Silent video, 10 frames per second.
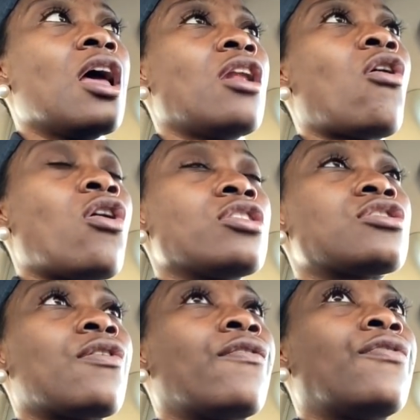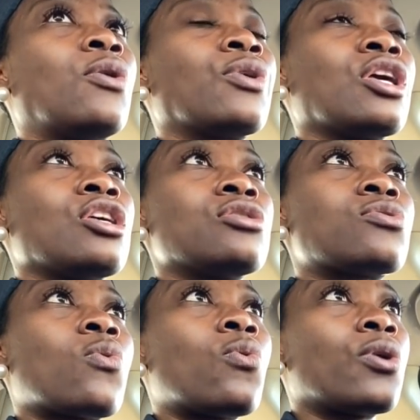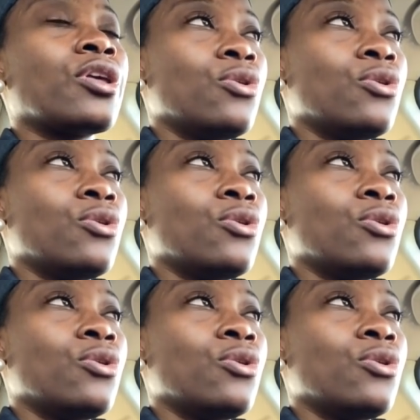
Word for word: and also focus on